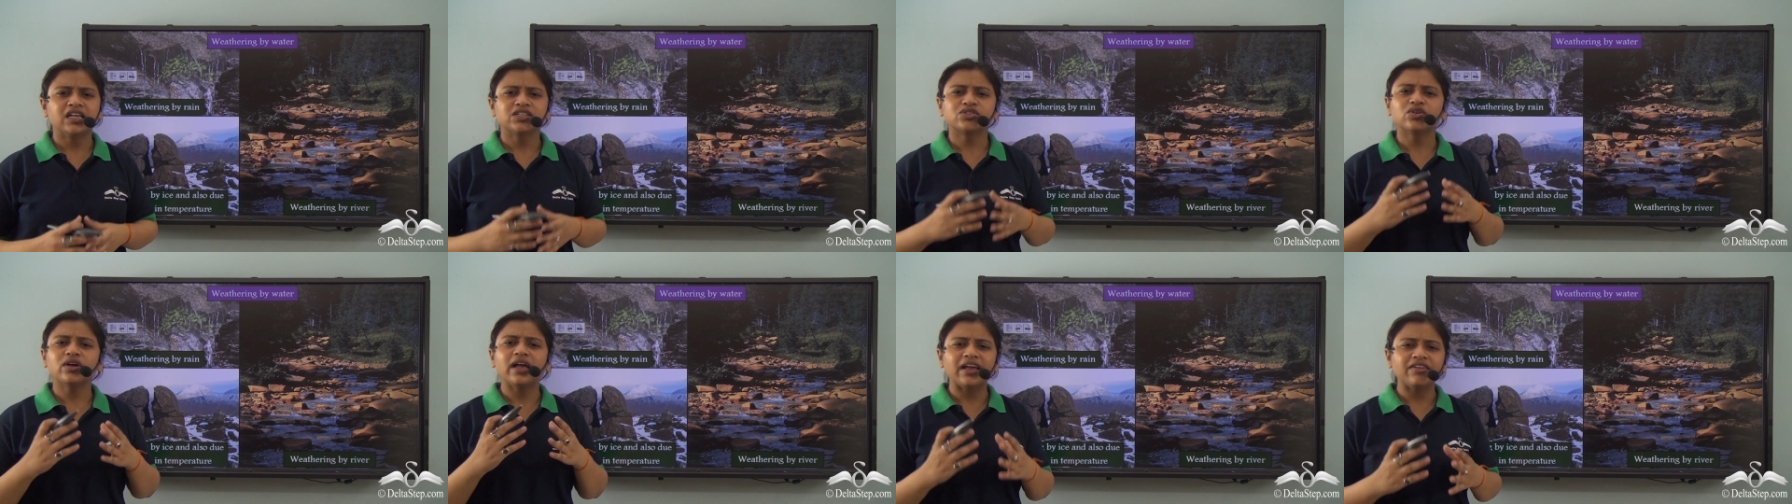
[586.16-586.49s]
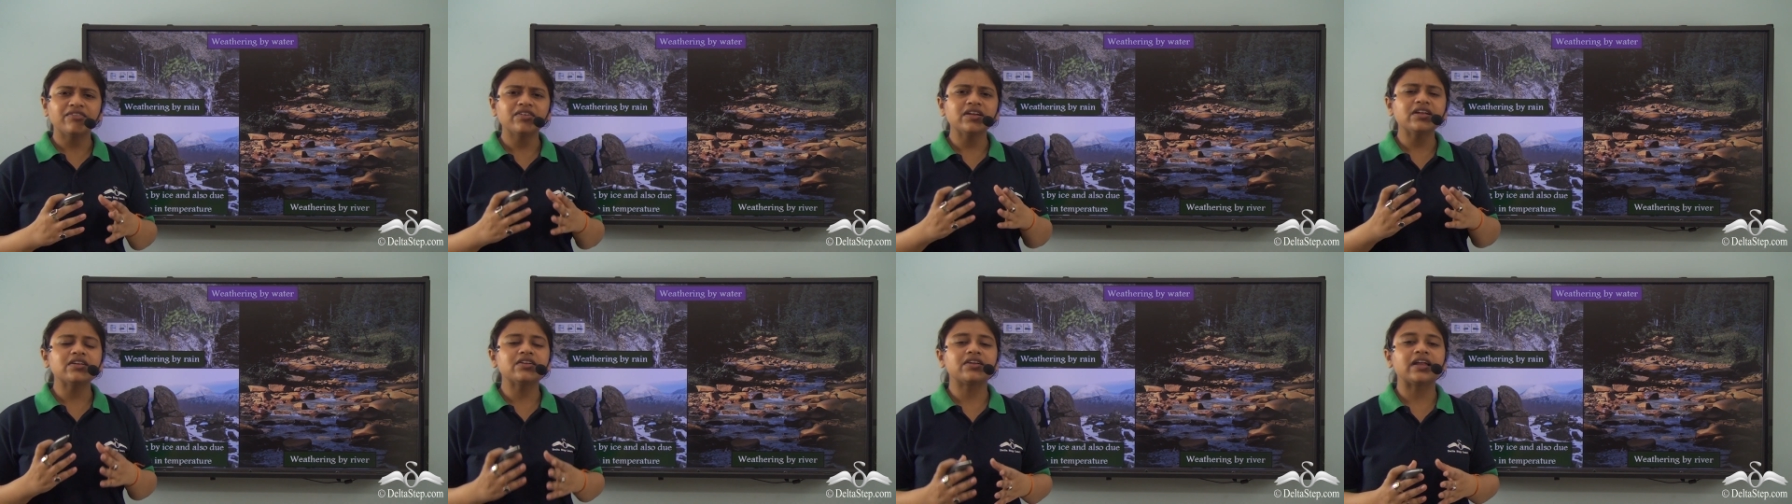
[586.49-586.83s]
So
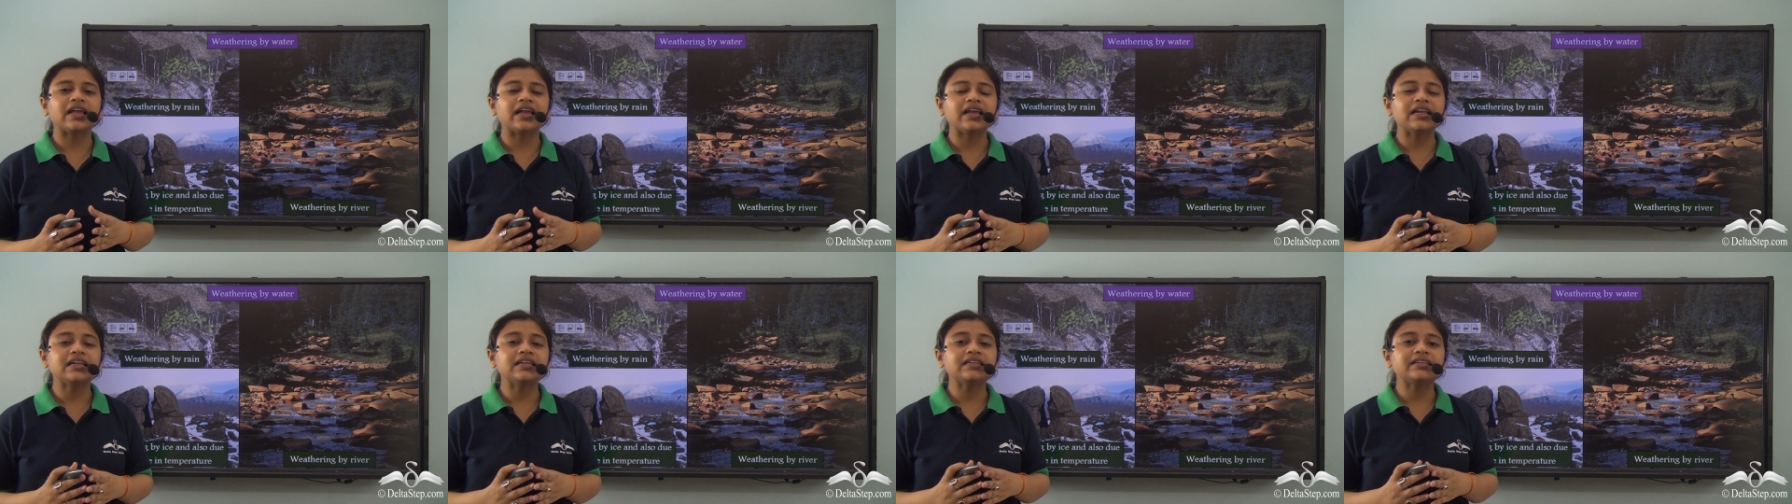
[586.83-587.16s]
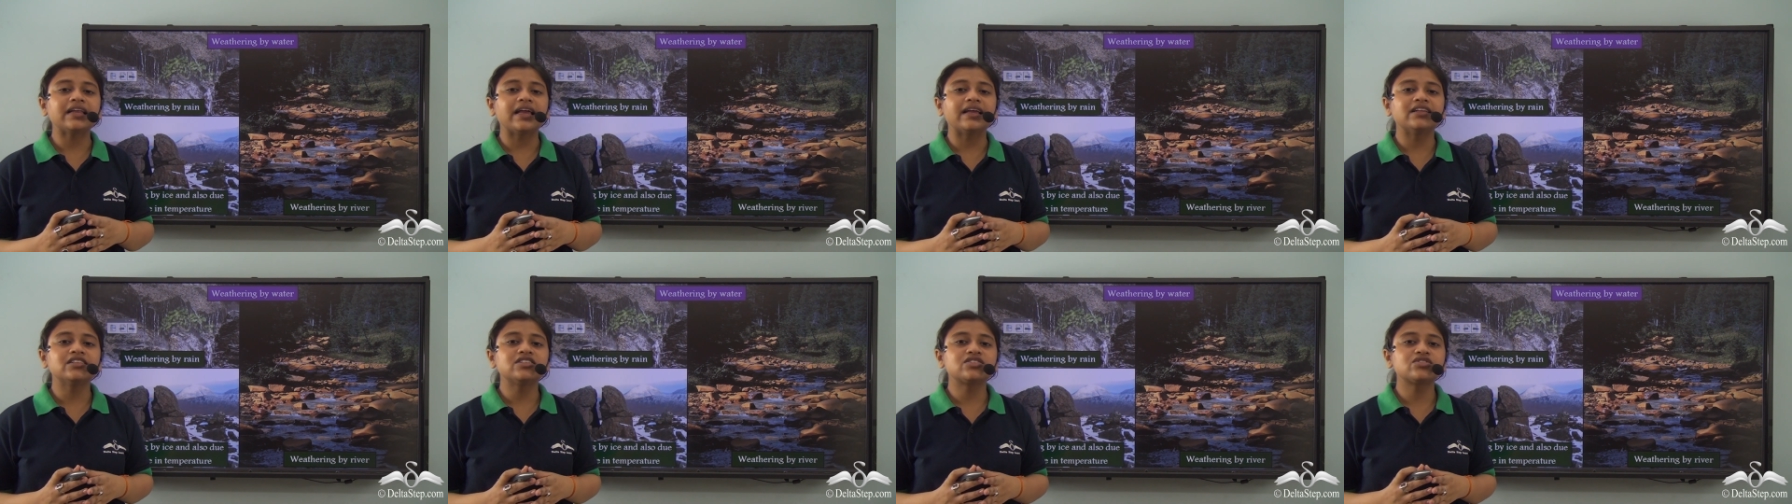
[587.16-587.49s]
heavy rain
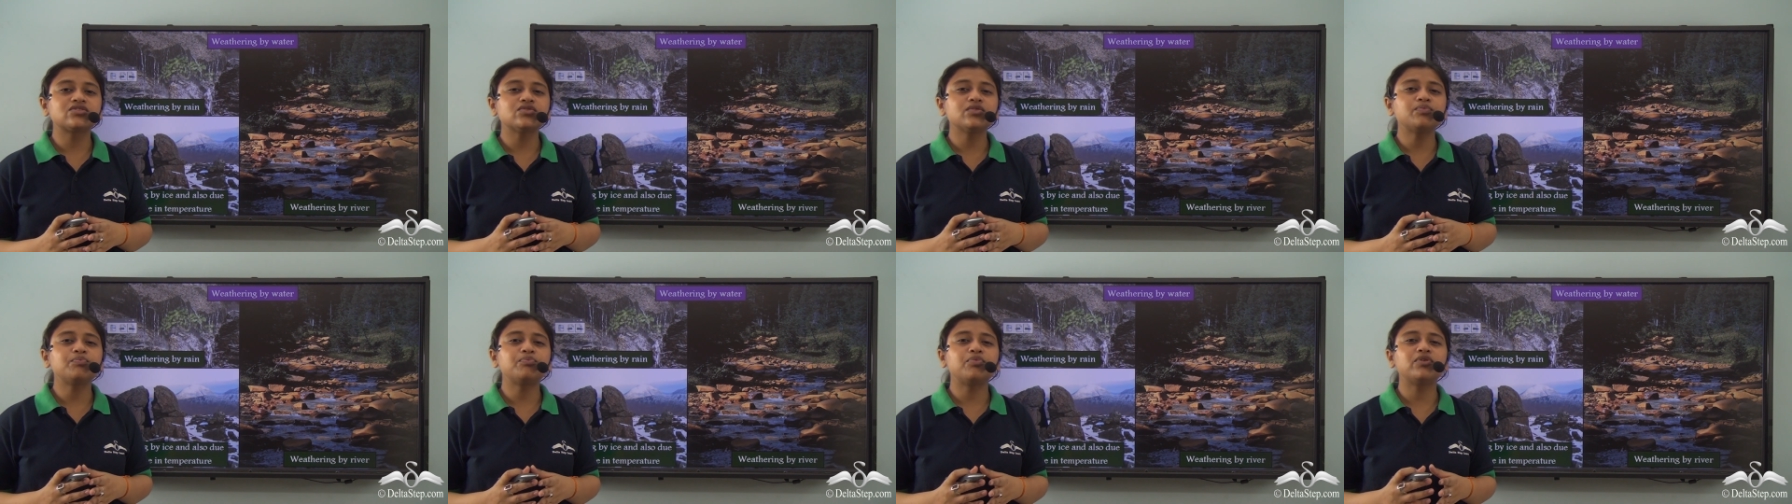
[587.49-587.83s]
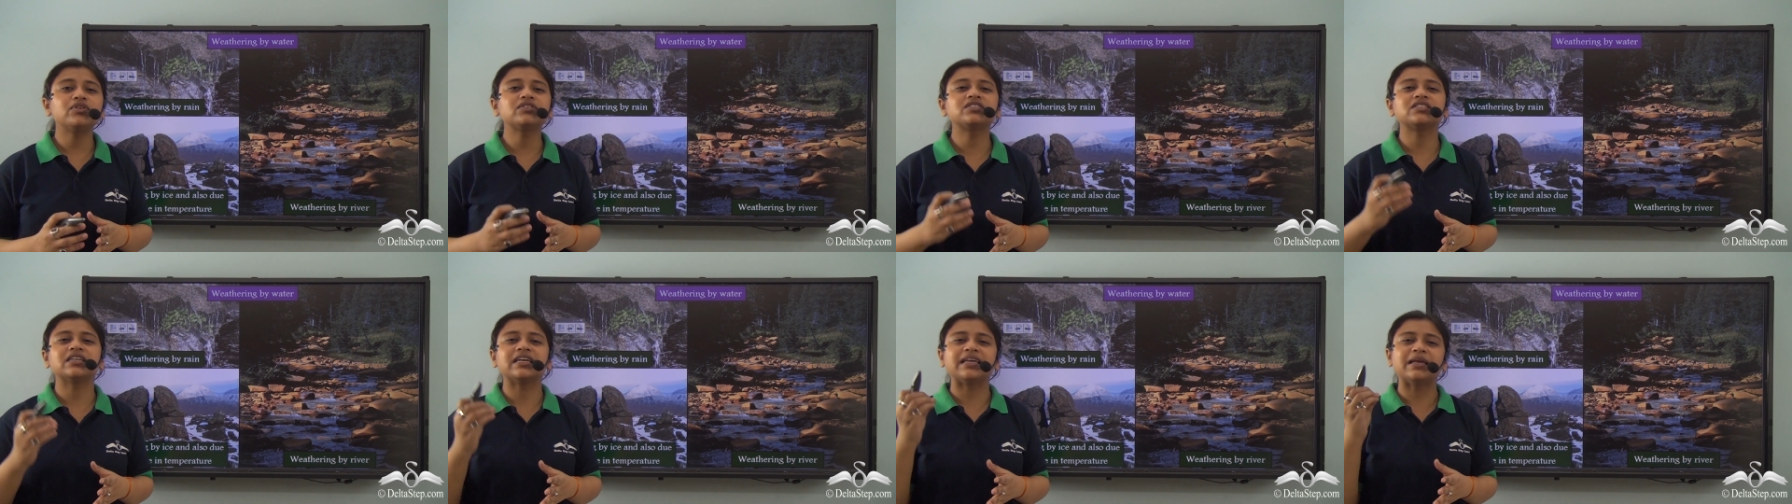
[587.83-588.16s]
tends to
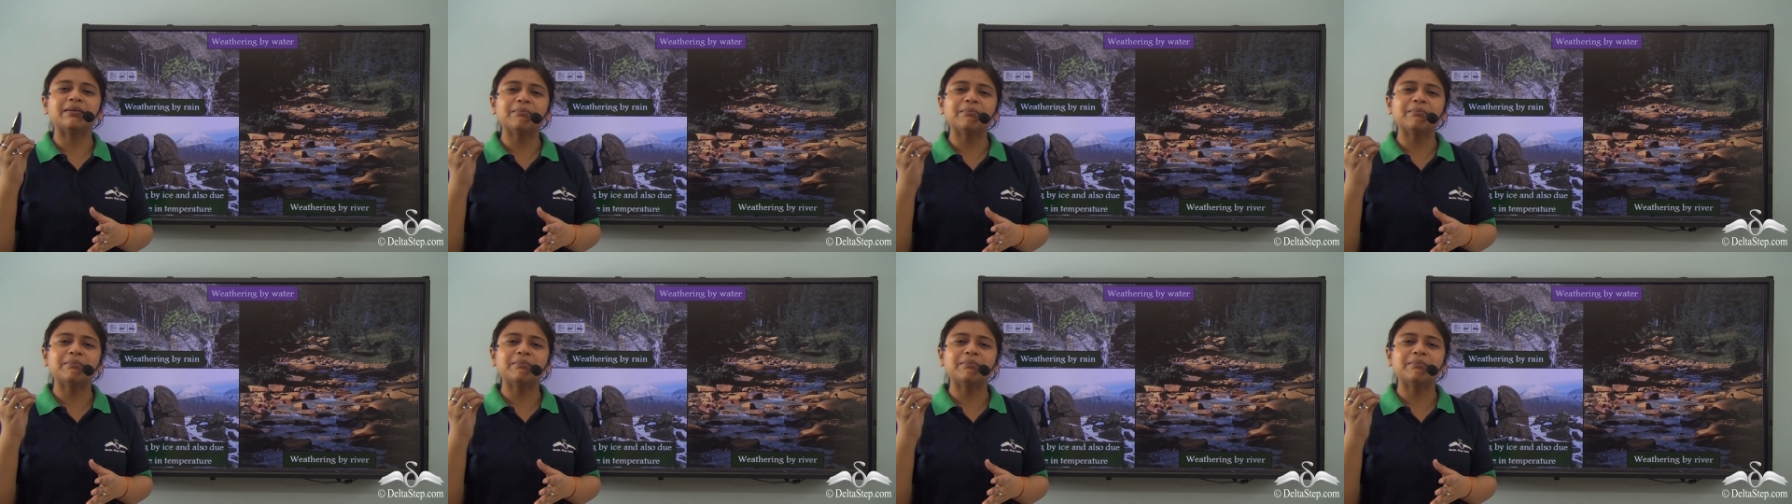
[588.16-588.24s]
put